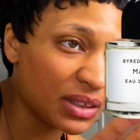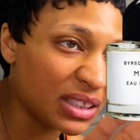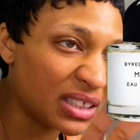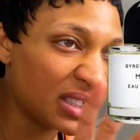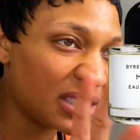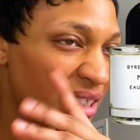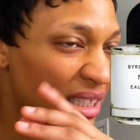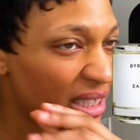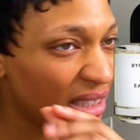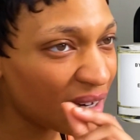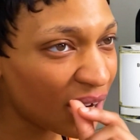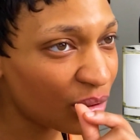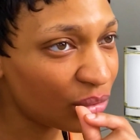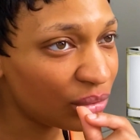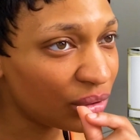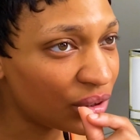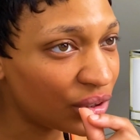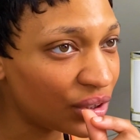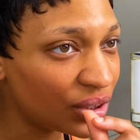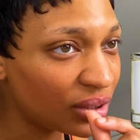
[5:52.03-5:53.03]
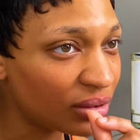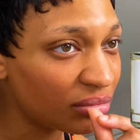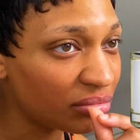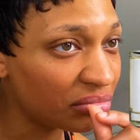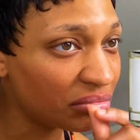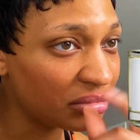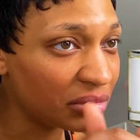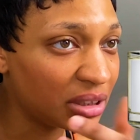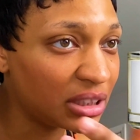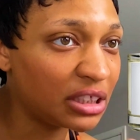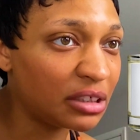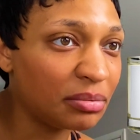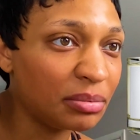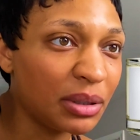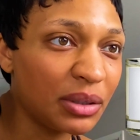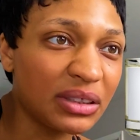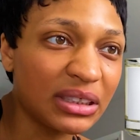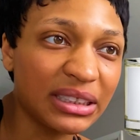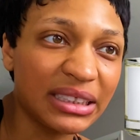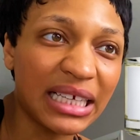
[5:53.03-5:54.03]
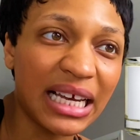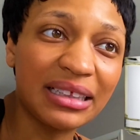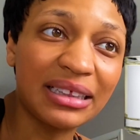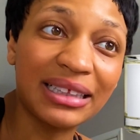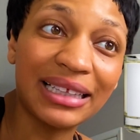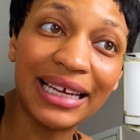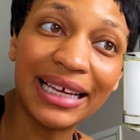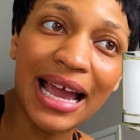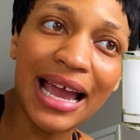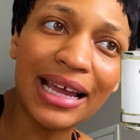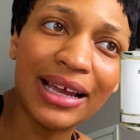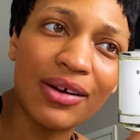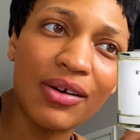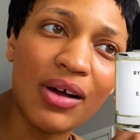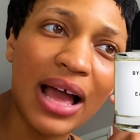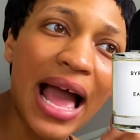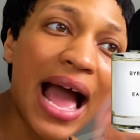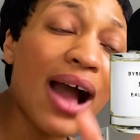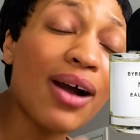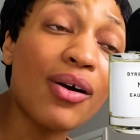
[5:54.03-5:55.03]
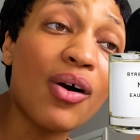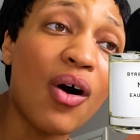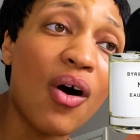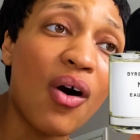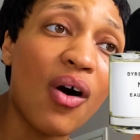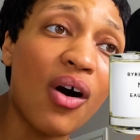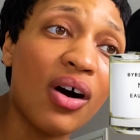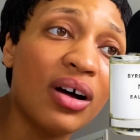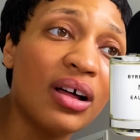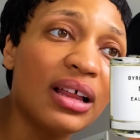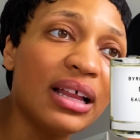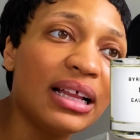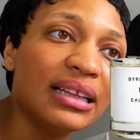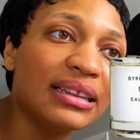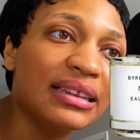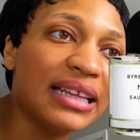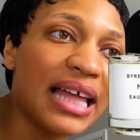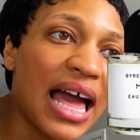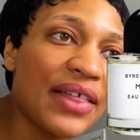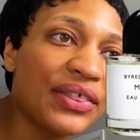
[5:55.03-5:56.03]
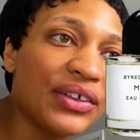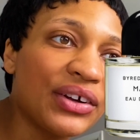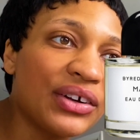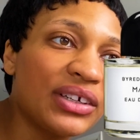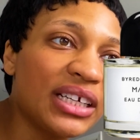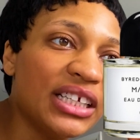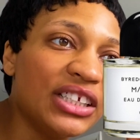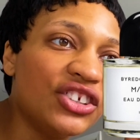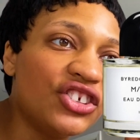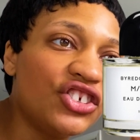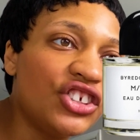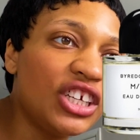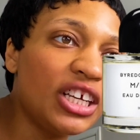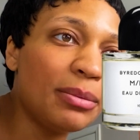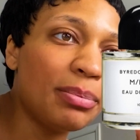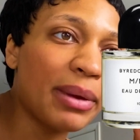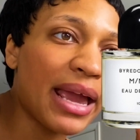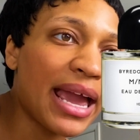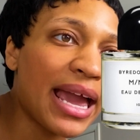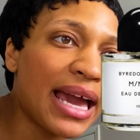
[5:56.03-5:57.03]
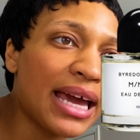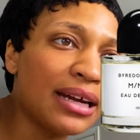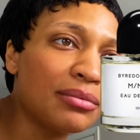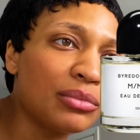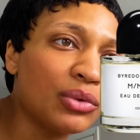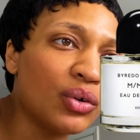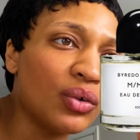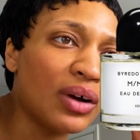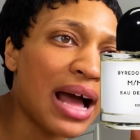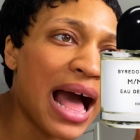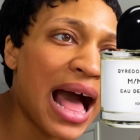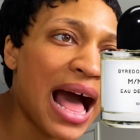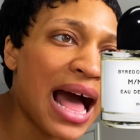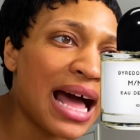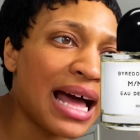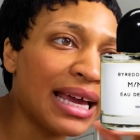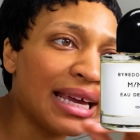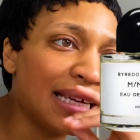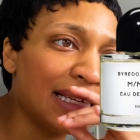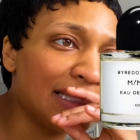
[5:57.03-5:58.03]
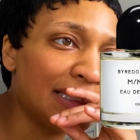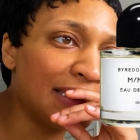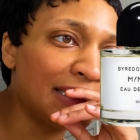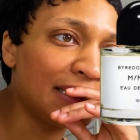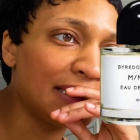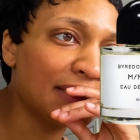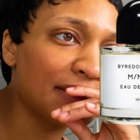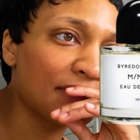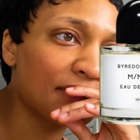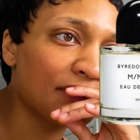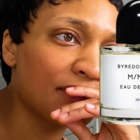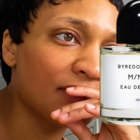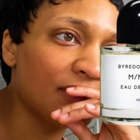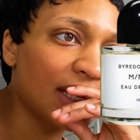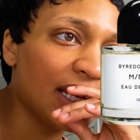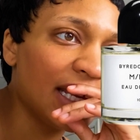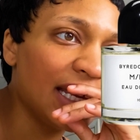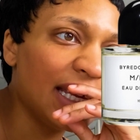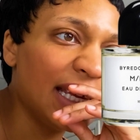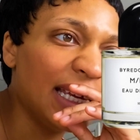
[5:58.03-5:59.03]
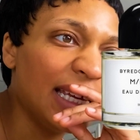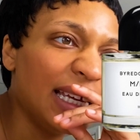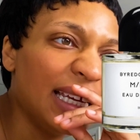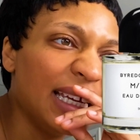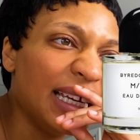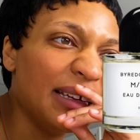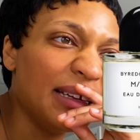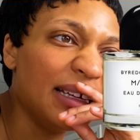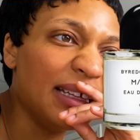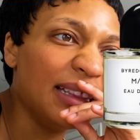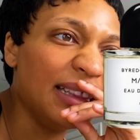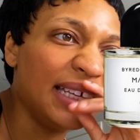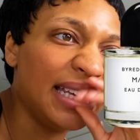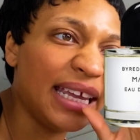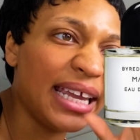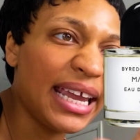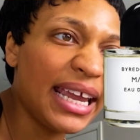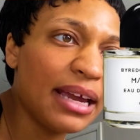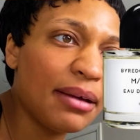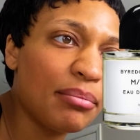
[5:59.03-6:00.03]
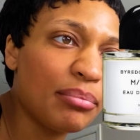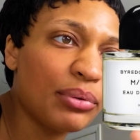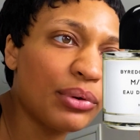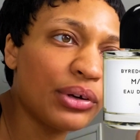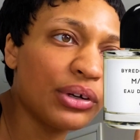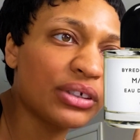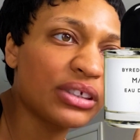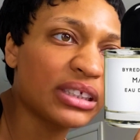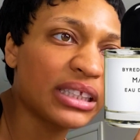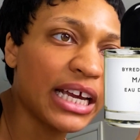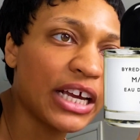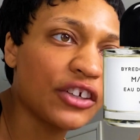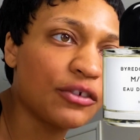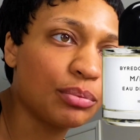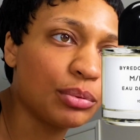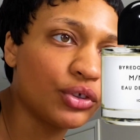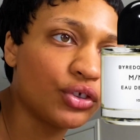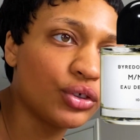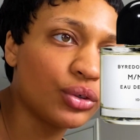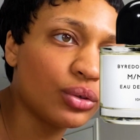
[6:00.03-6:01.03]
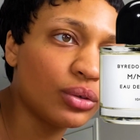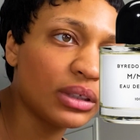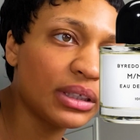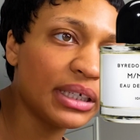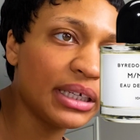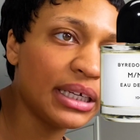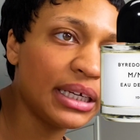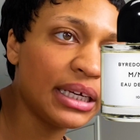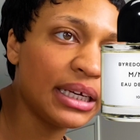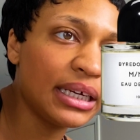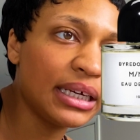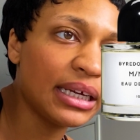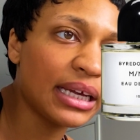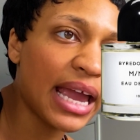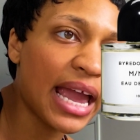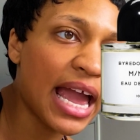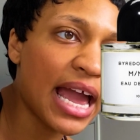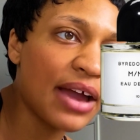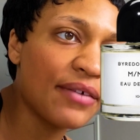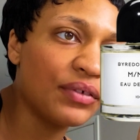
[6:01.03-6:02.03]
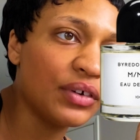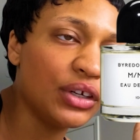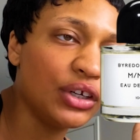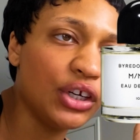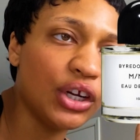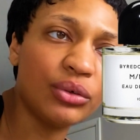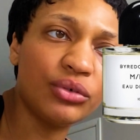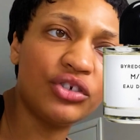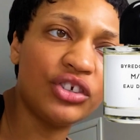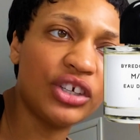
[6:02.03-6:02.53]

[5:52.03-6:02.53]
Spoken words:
the C notes. It smells exactly like alcohol lathered in cheap animal hides. The amber slash patchouli have no